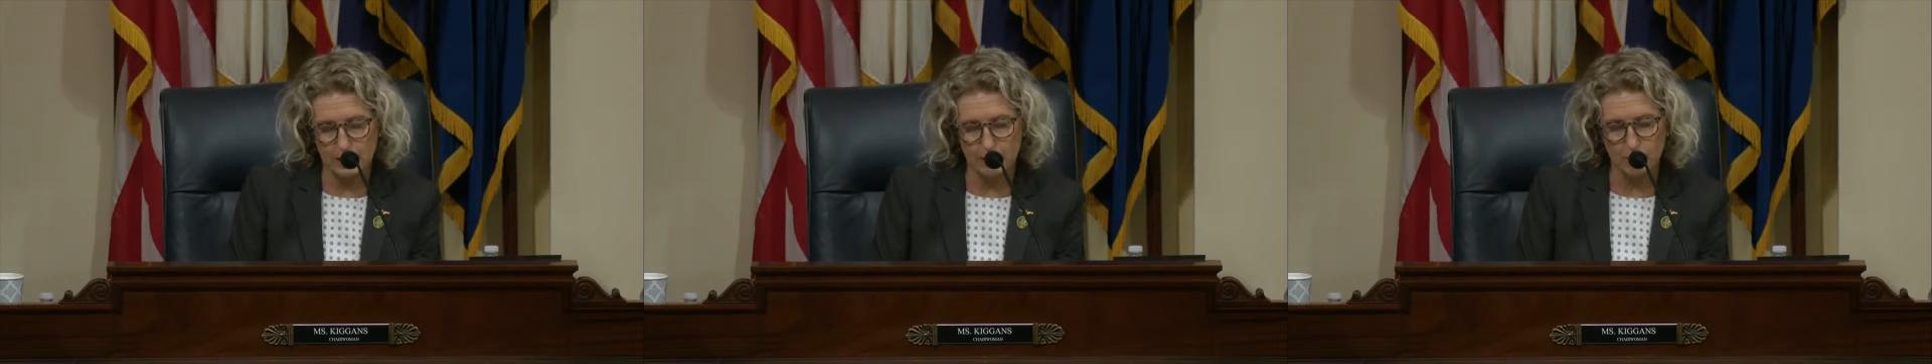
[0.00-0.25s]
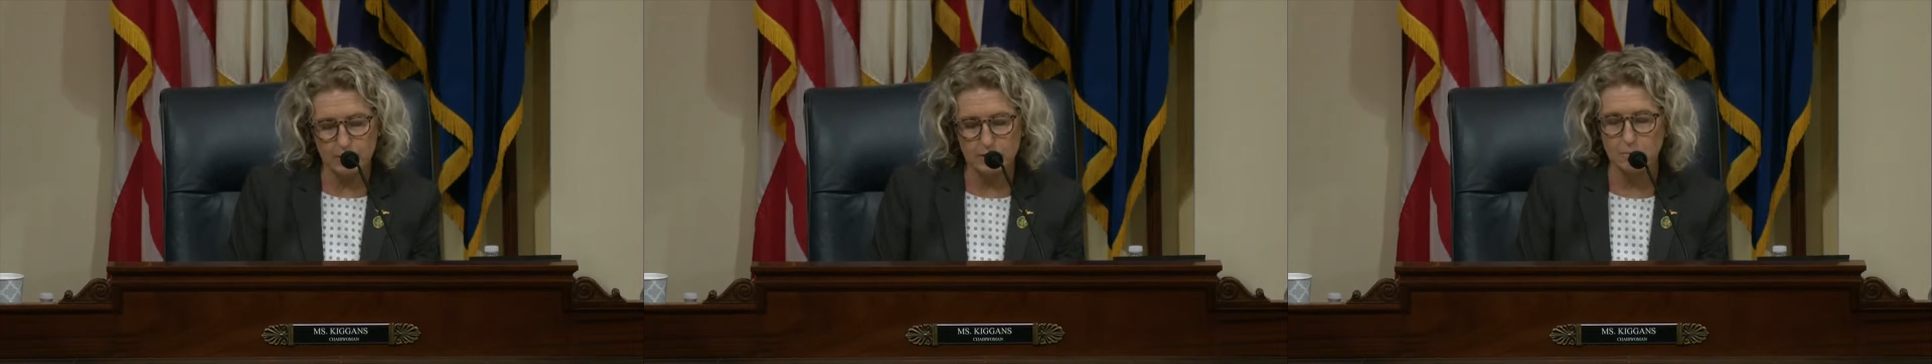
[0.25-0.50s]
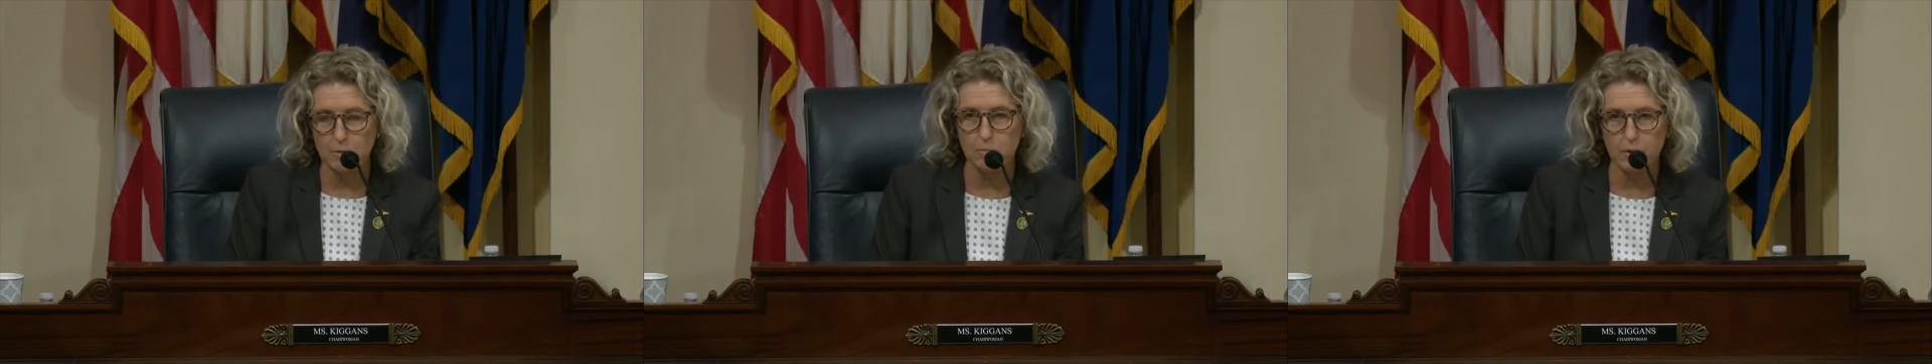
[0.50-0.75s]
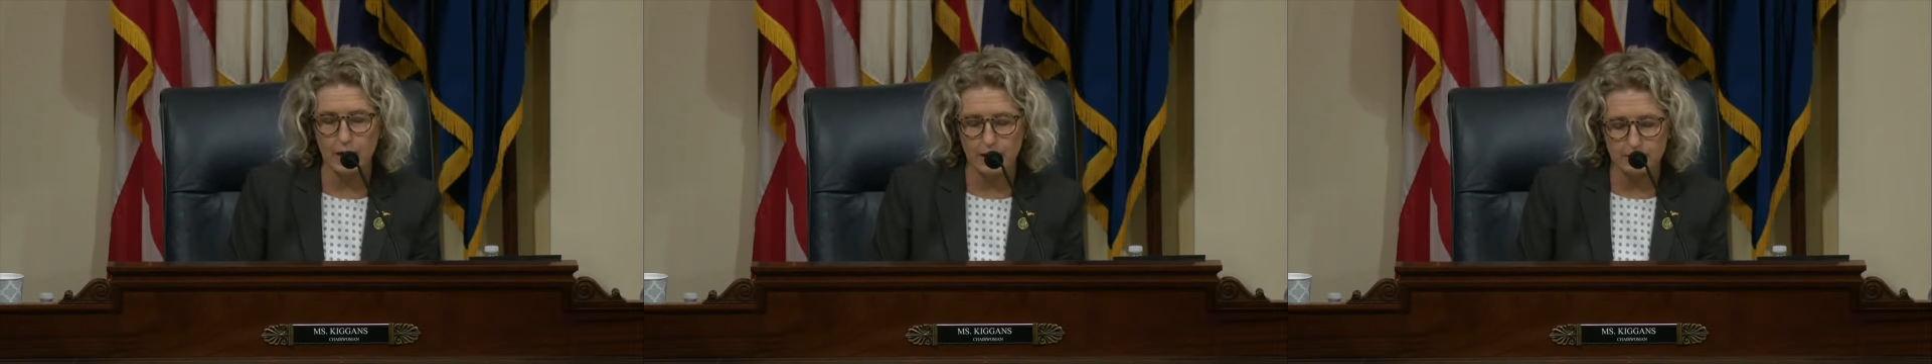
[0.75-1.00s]
at a reasonable
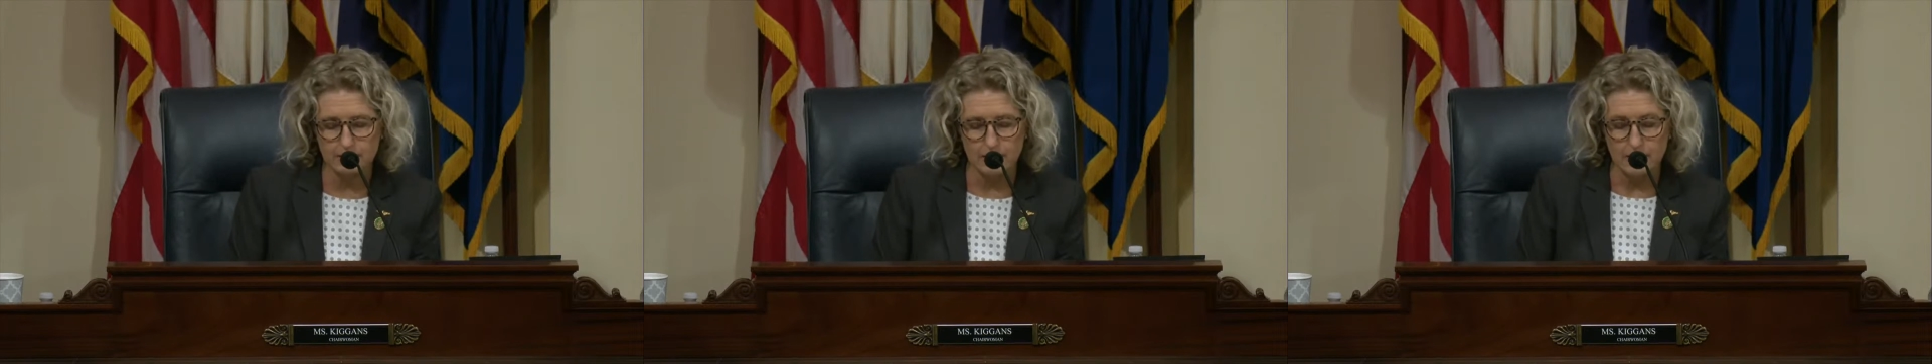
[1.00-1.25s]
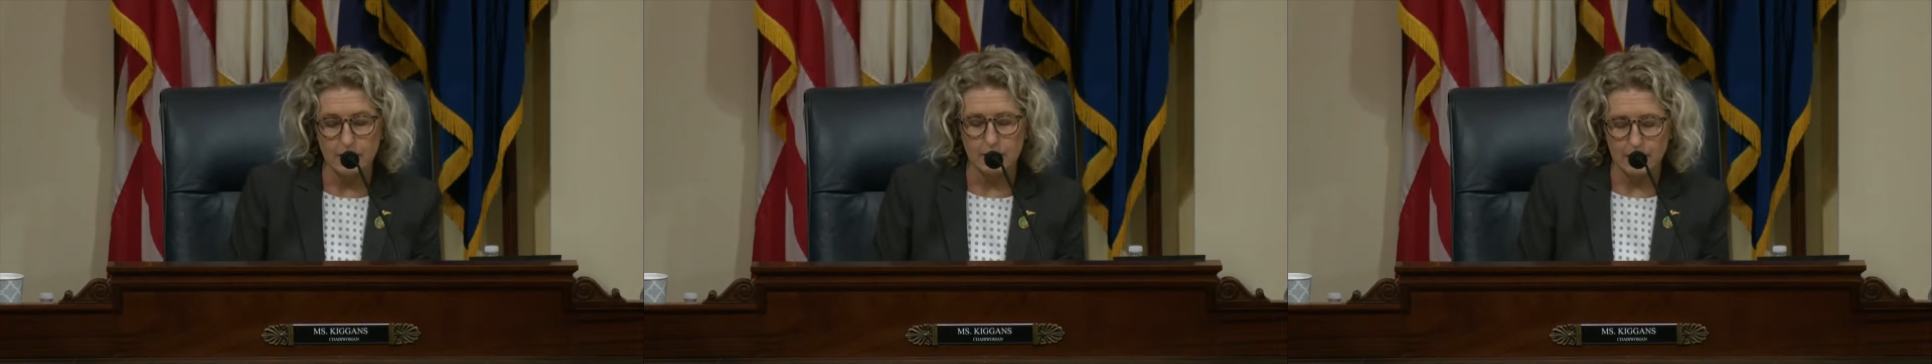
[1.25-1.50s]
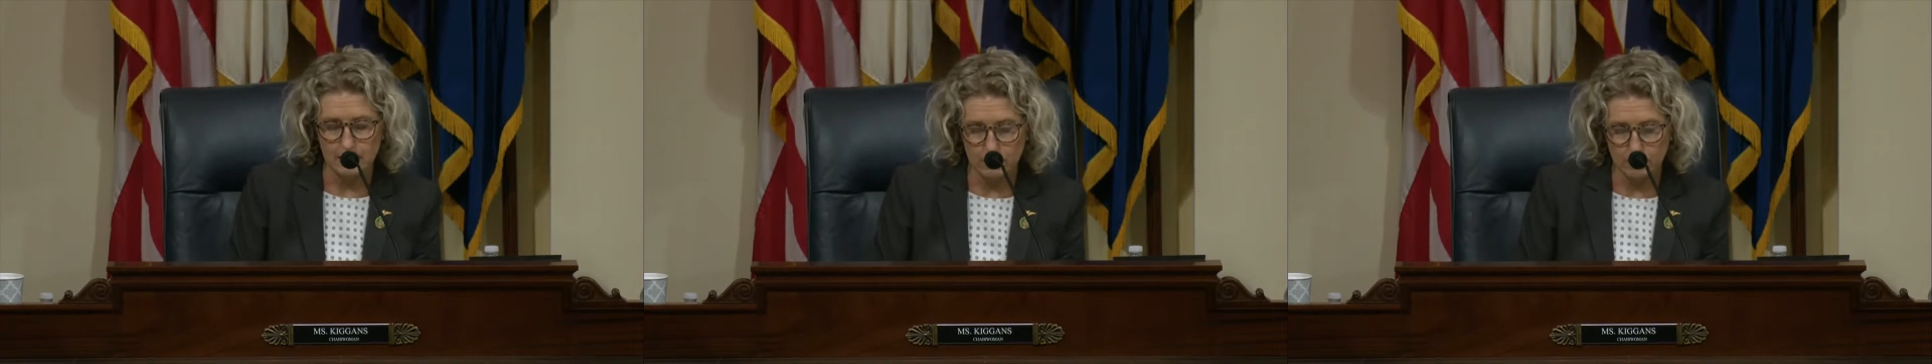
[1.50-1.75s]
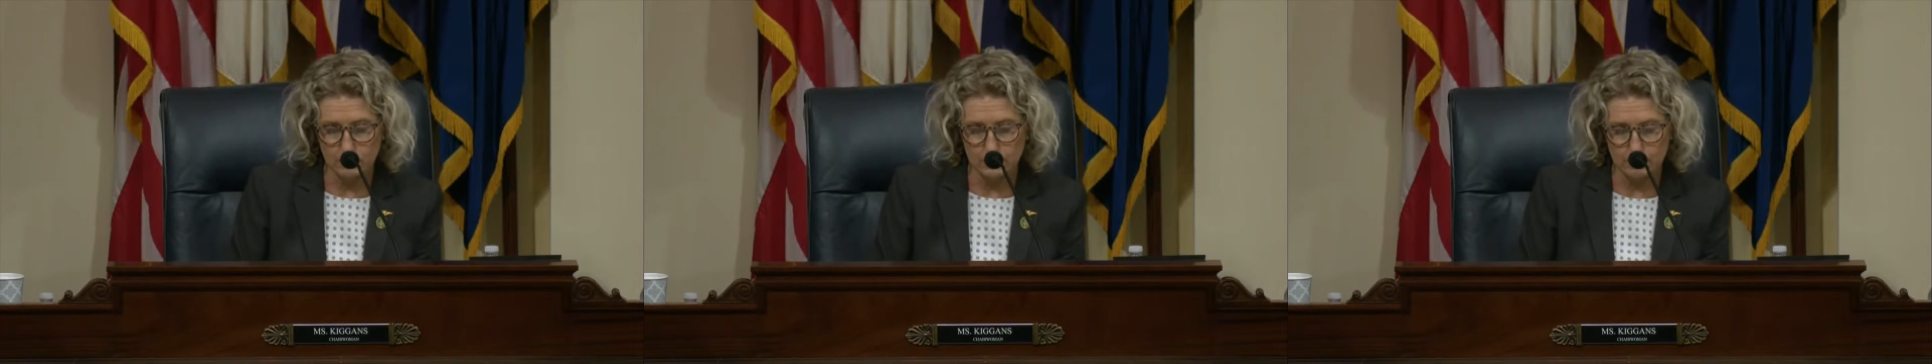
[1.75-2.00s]
price, they can
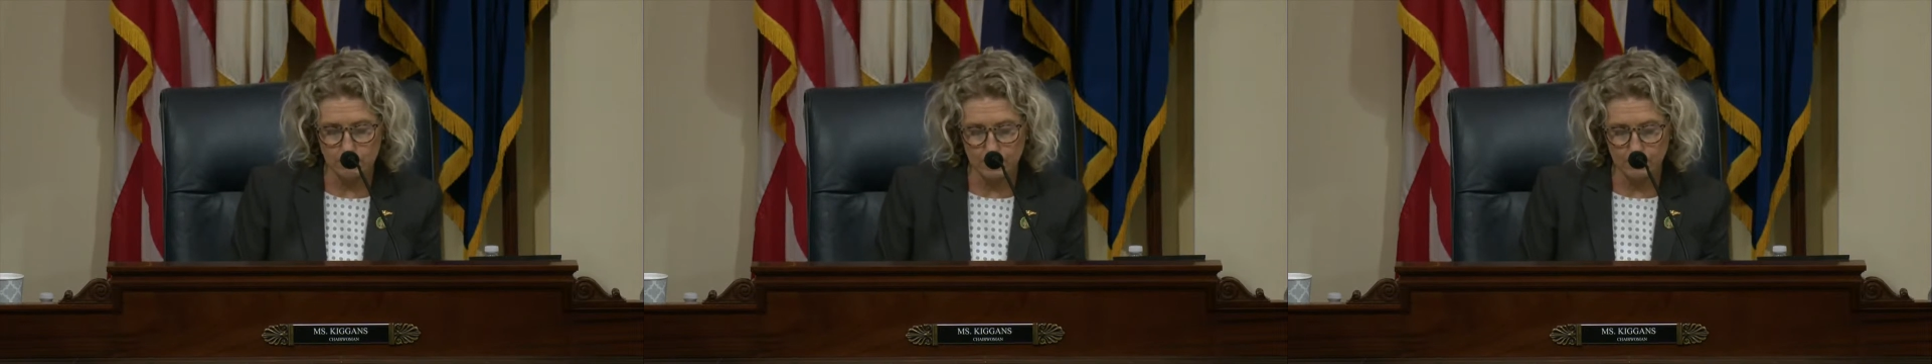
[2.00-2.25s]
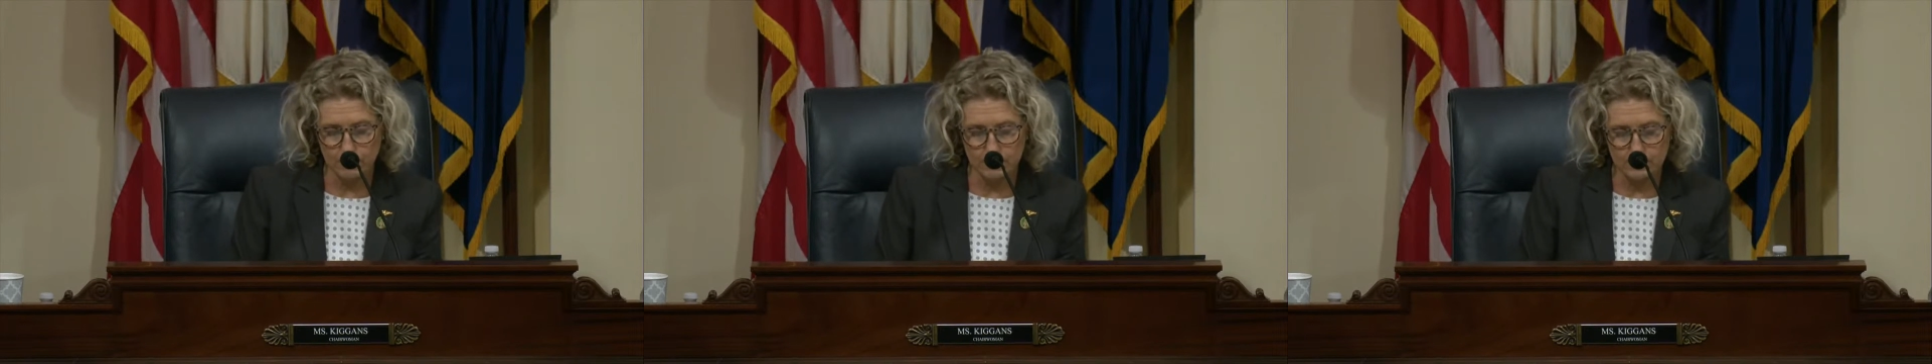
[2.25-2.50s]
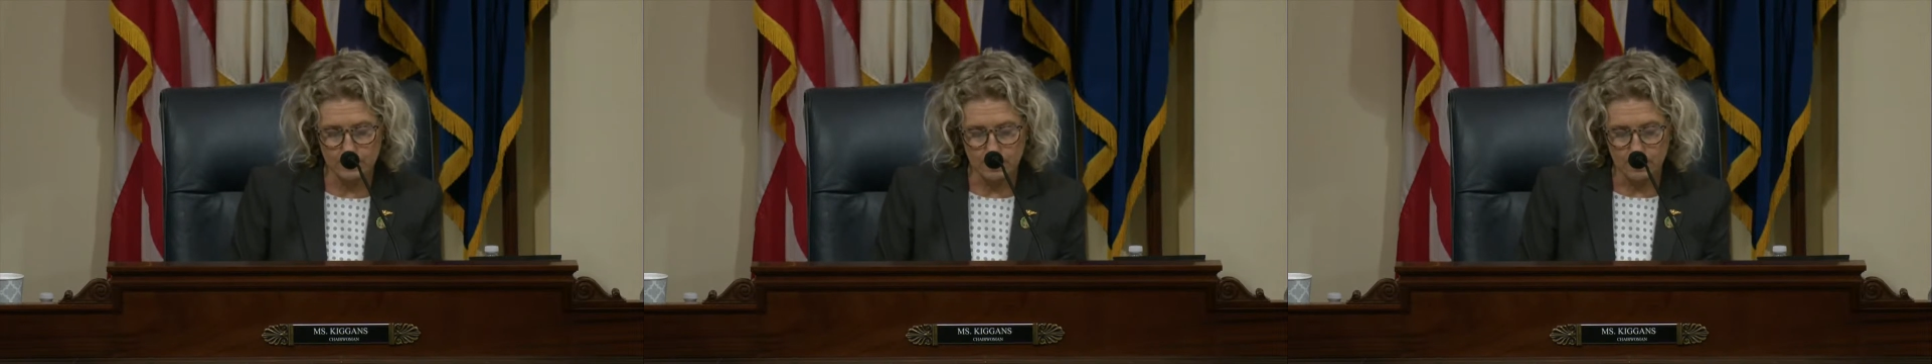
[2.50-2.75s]
use these waivers.